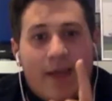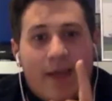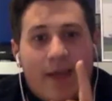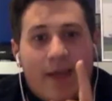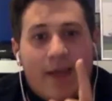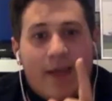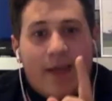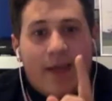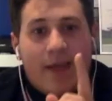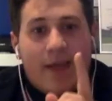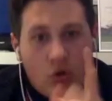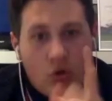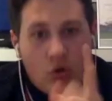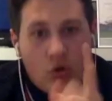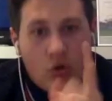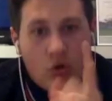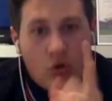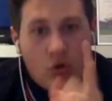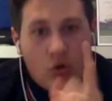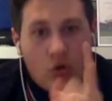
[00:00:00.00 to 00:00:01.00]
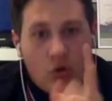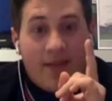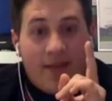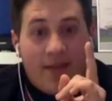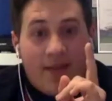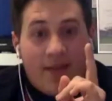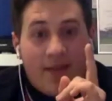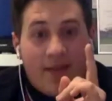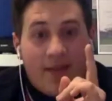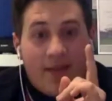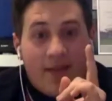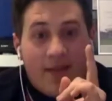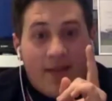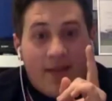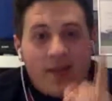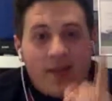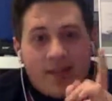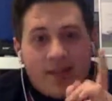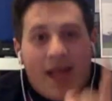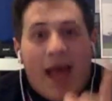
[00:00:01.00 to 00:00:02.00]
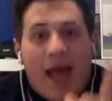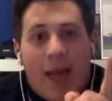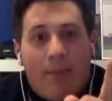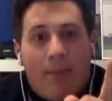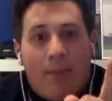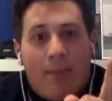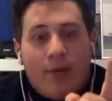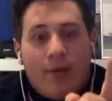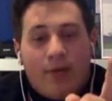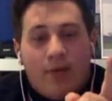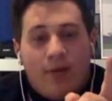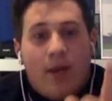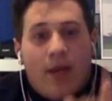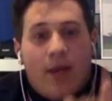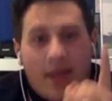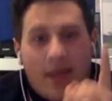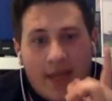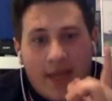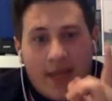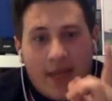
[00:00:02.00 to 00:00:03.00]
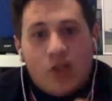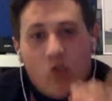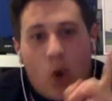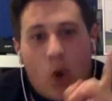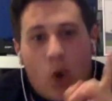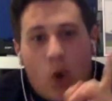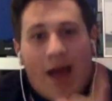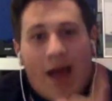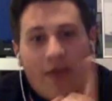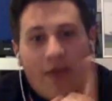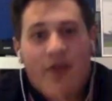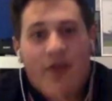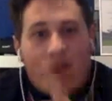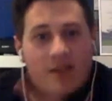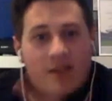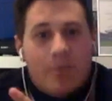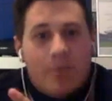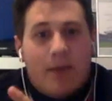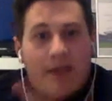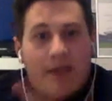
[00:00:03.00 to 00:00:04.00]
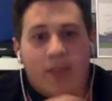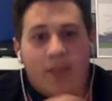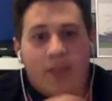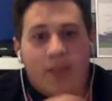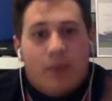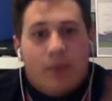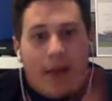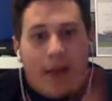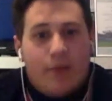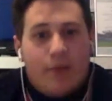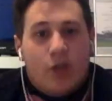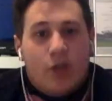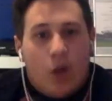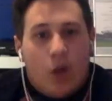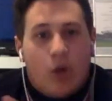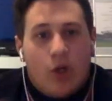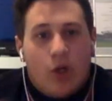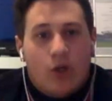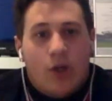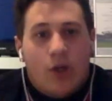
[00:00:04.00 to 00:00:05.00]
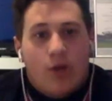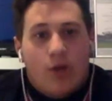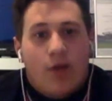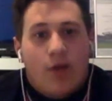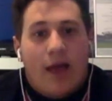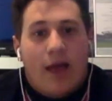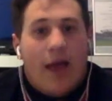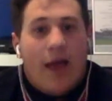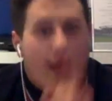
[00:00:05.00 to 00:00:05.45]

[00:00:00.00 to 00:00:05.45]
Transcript: He will not, and ever since that happened, he has not had that space to be able to go on and do that.